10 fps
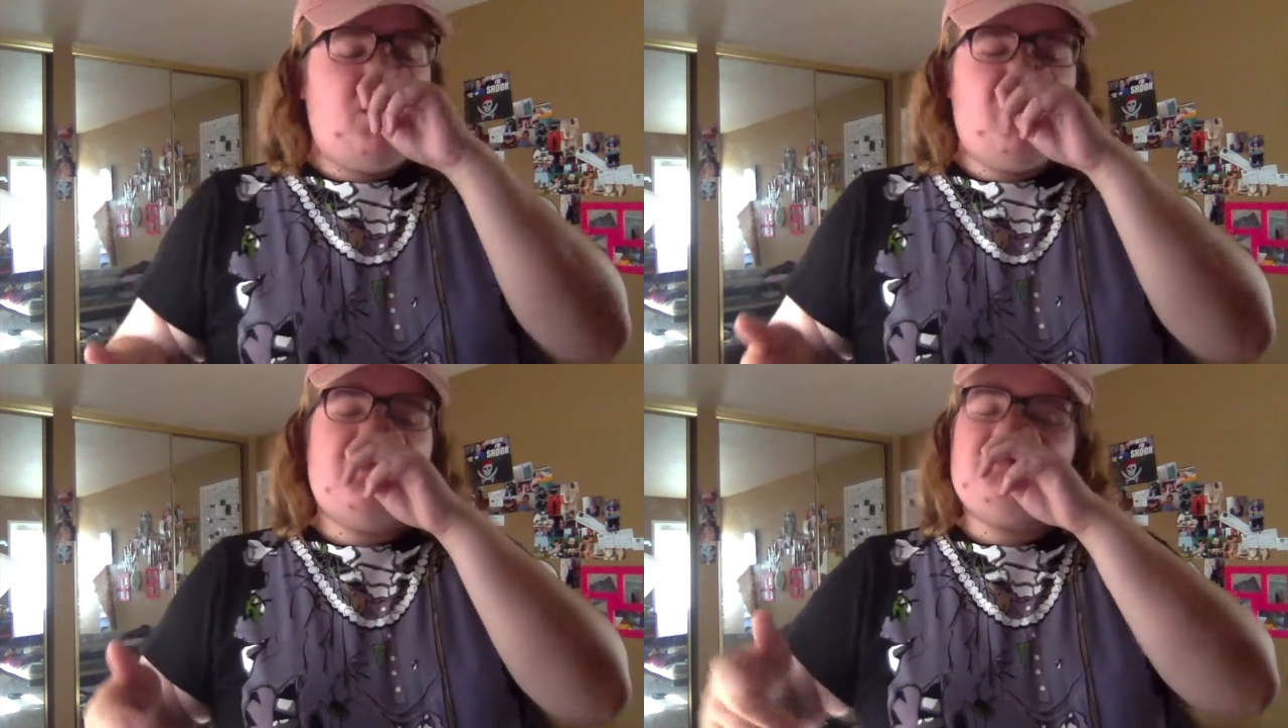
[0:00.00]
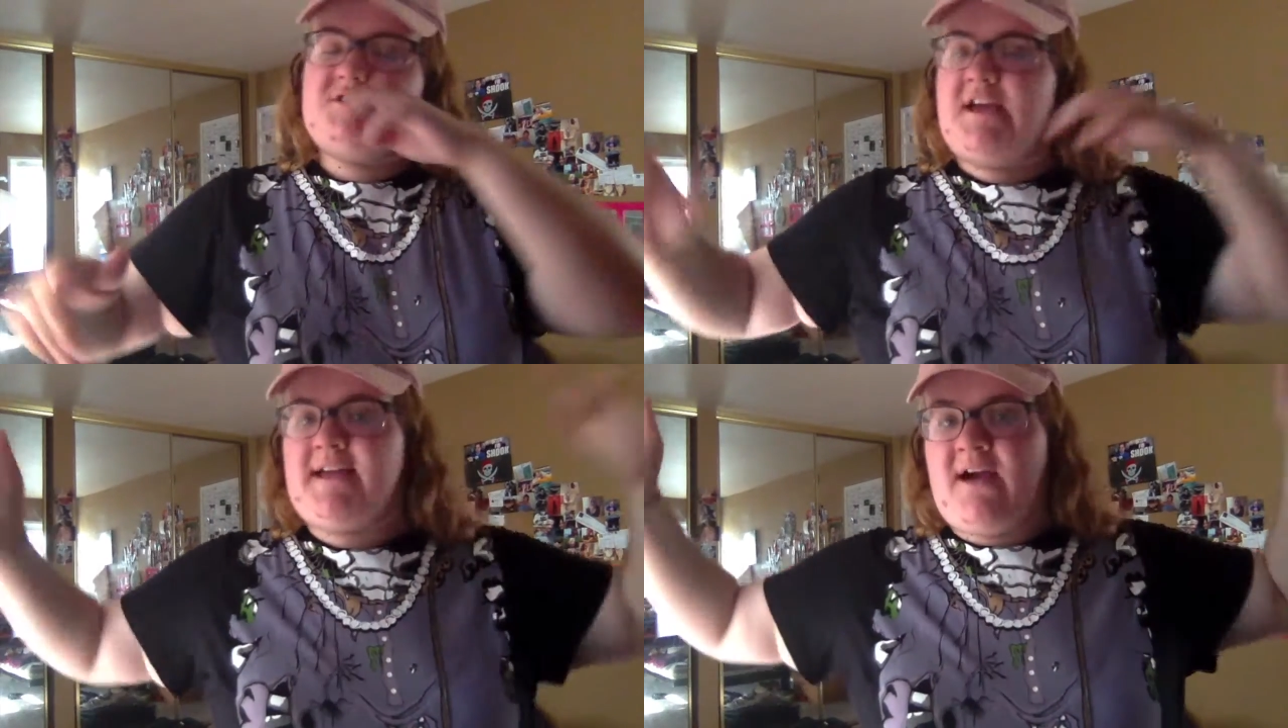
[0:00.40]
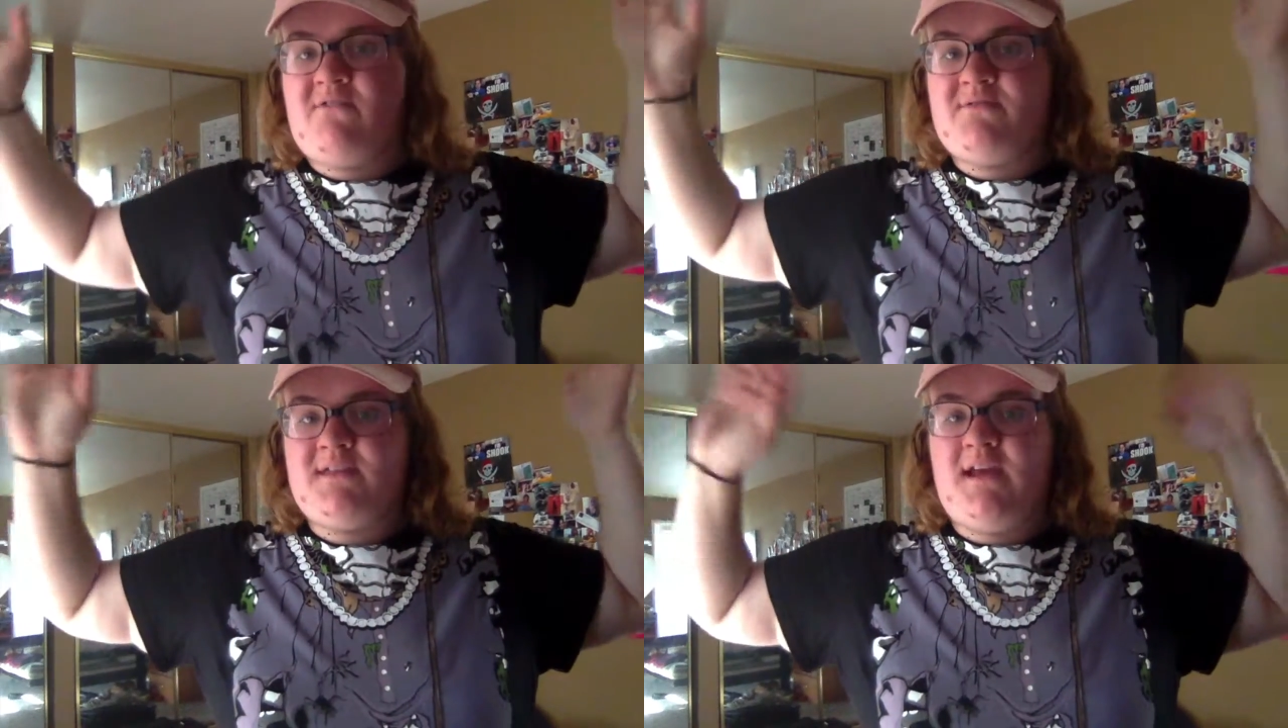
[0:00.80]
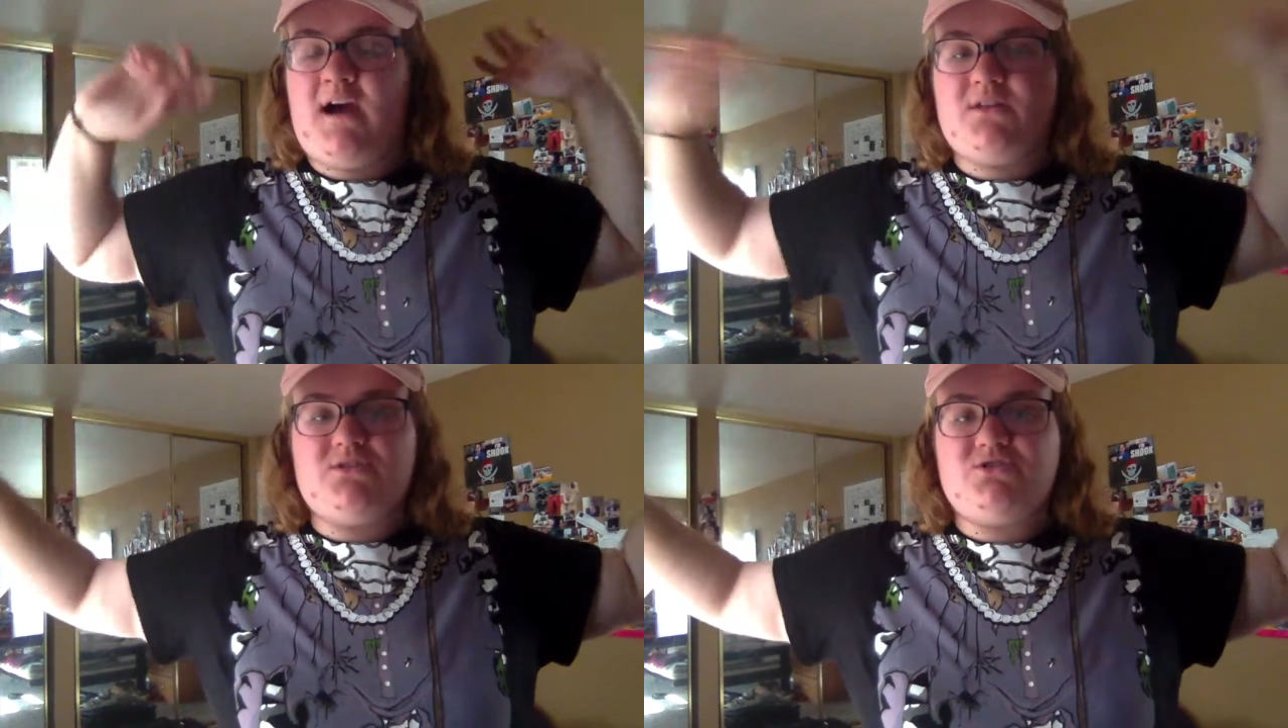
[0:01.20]
go check out the
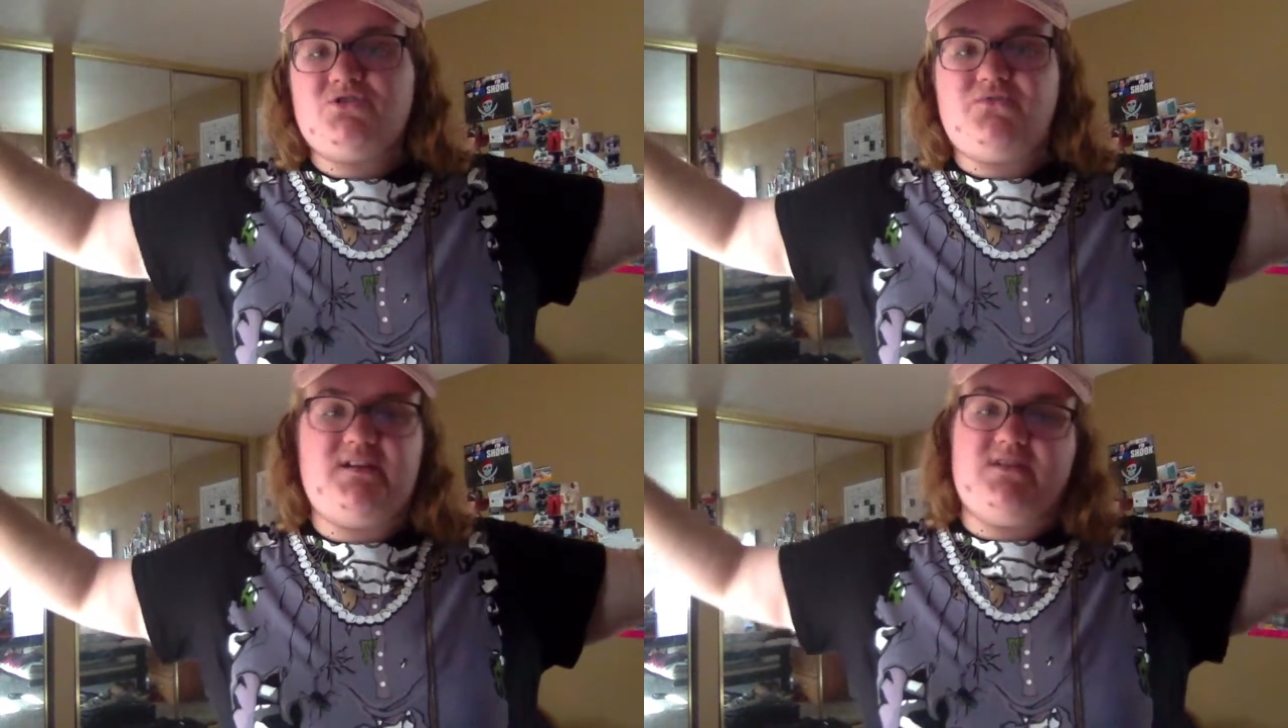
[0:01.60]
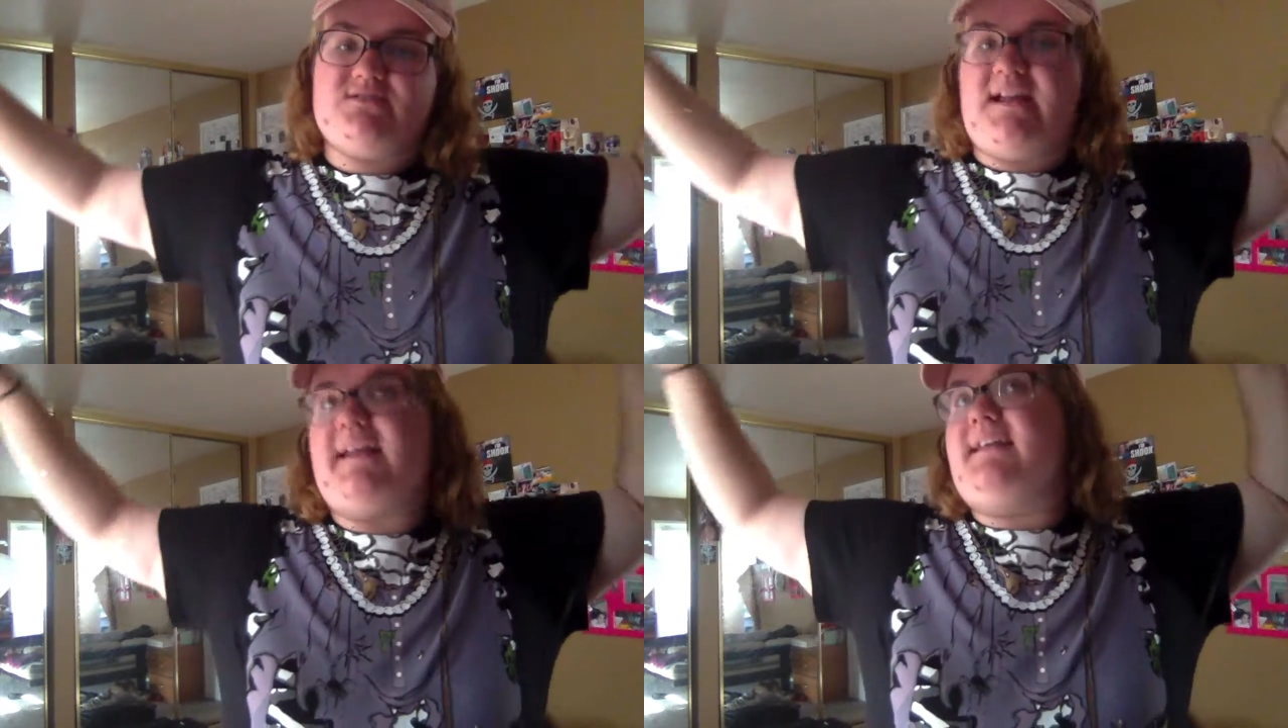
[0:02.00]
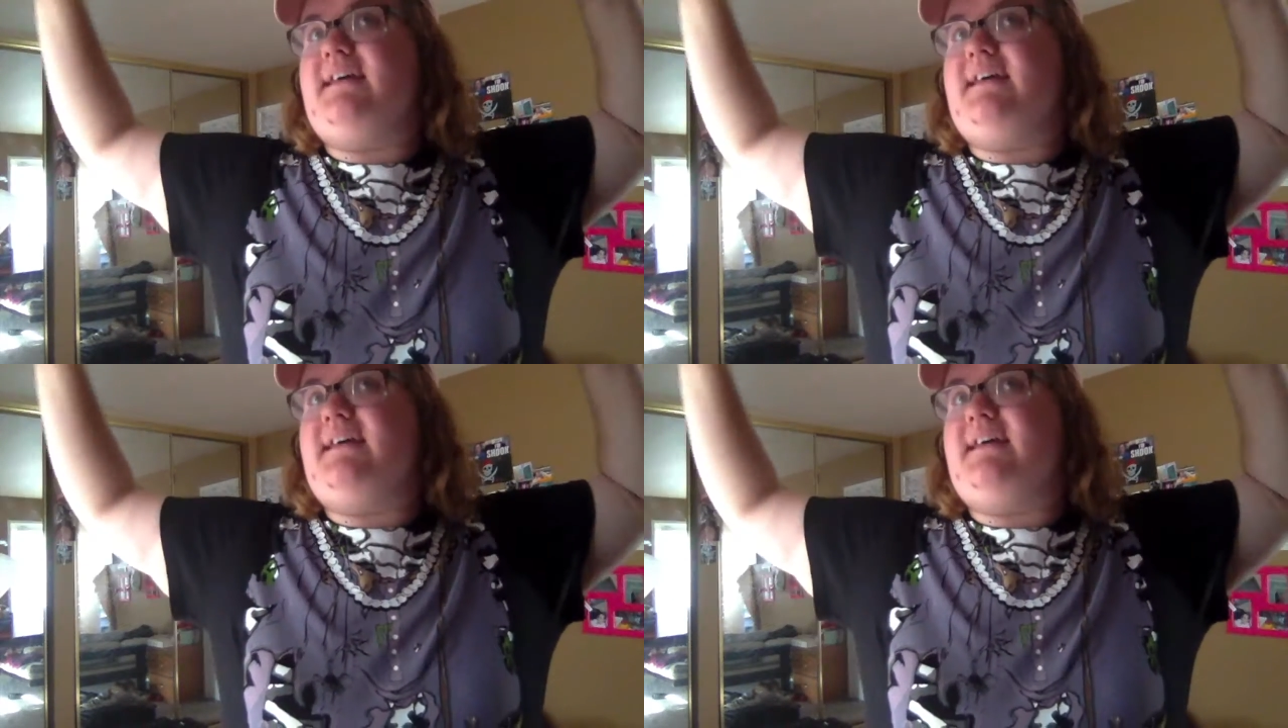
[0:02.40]
other two videos that I